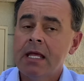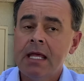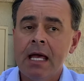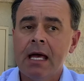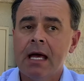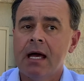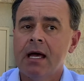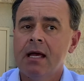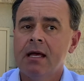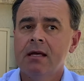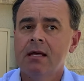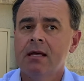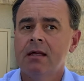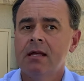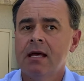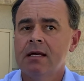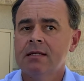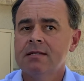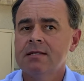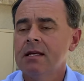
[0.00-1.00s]
Yeah,
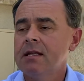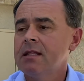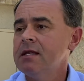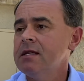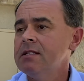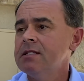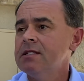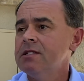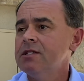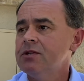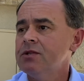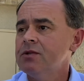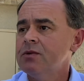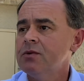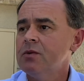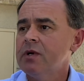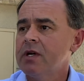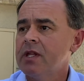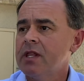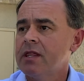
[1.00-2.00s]
it has nothing to
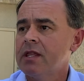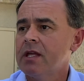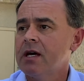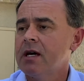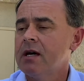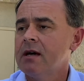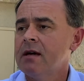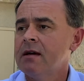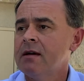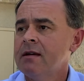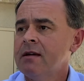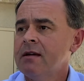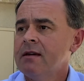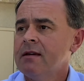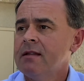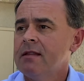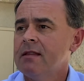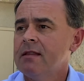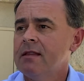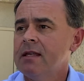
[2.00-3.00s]
do with
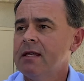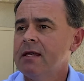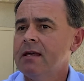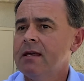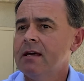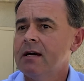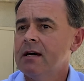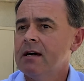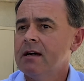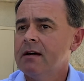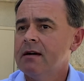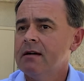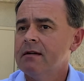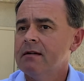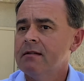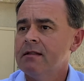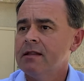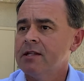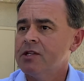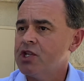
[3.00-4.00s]

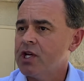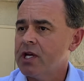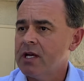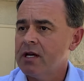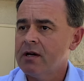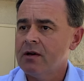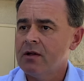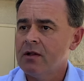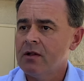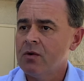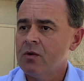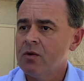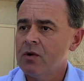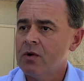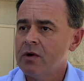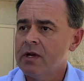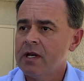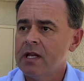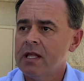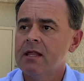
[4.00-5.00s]
the jail
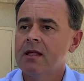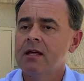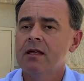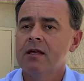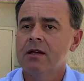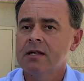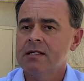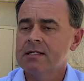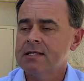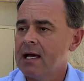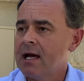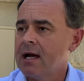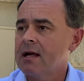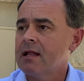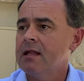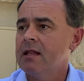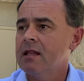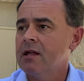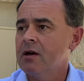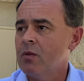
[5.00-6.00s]
or anything
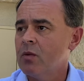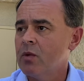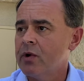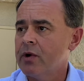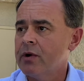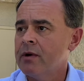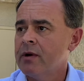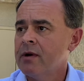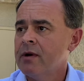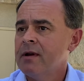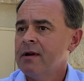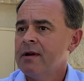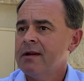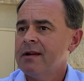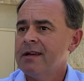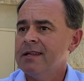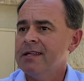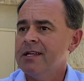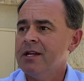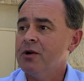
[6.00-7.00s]
exactly, though. We're,
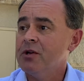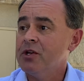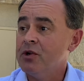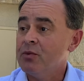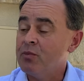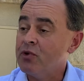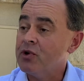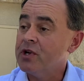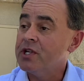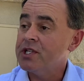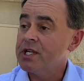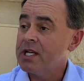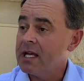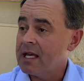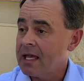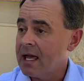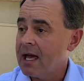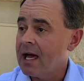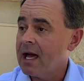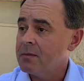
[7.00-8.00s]
you know, you're bridging a
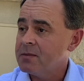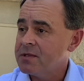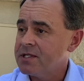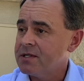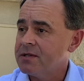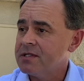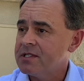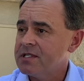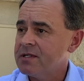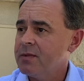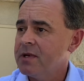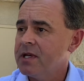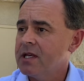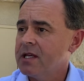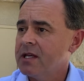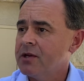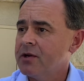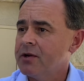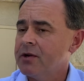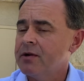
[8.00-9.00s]
gap, so to
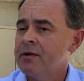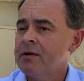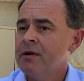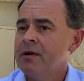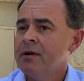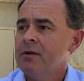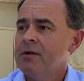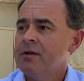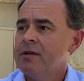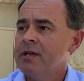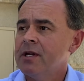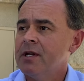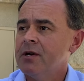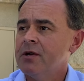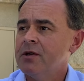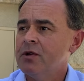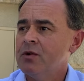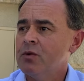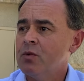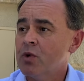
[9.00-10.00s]
speak. You're, mm-hmm. you know,
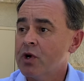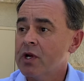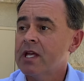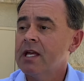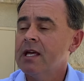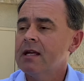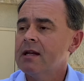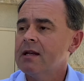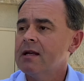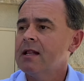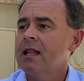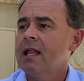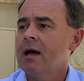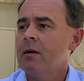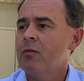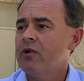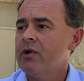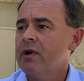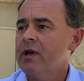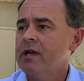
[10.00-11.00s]
you're working in
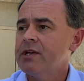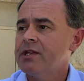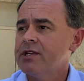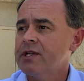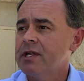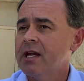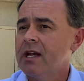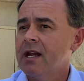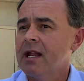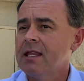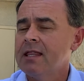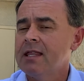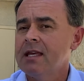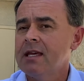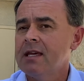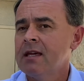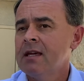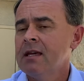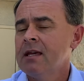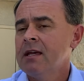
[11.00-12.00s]
collaboration. And I
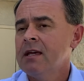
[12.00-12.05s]
think